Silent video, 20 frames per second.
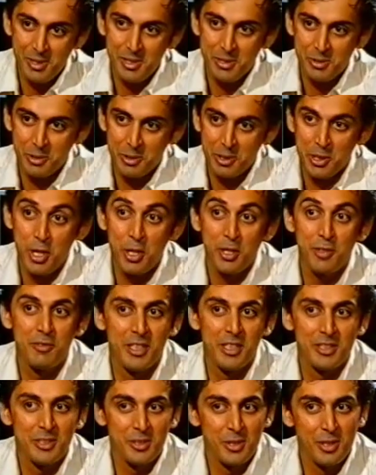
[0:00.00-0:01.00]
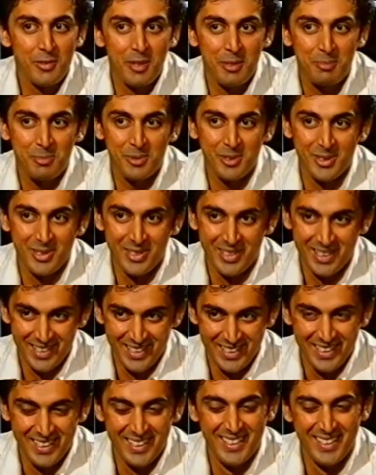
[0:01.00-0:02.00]
as well too. A lot of runs to live up
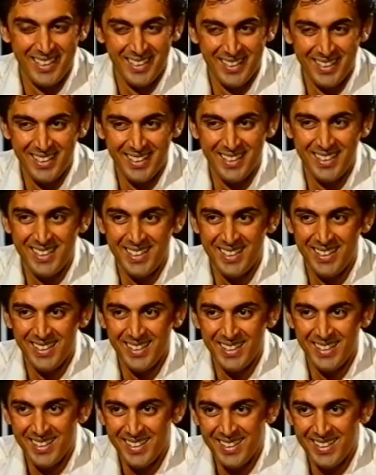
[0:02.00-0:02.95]
to.